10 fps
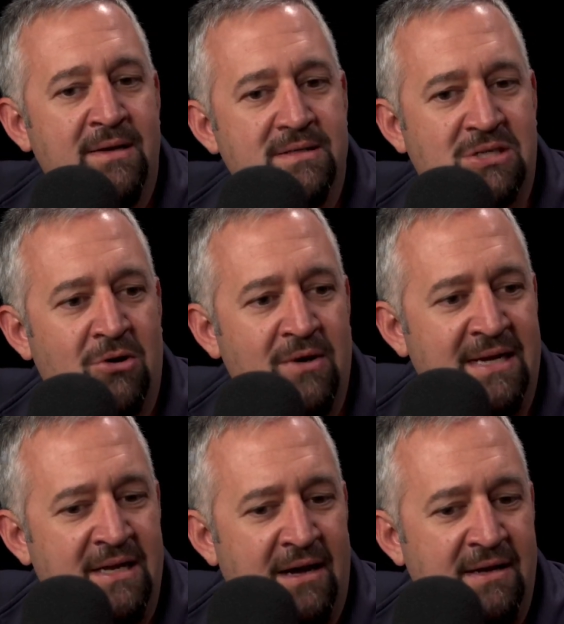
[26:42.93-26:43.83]
So
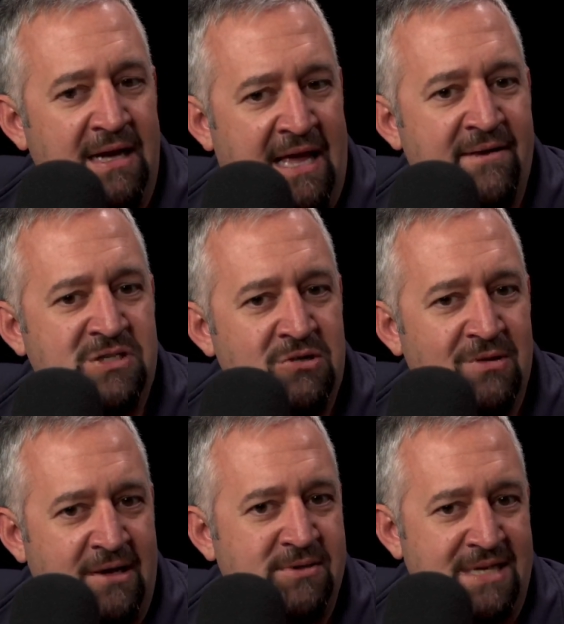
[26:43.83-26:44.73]
it gives
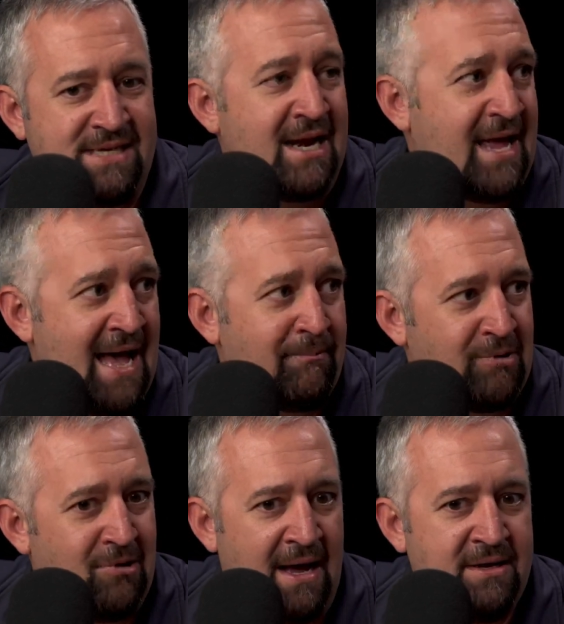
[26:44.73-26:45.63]
you, like you said, dead capital.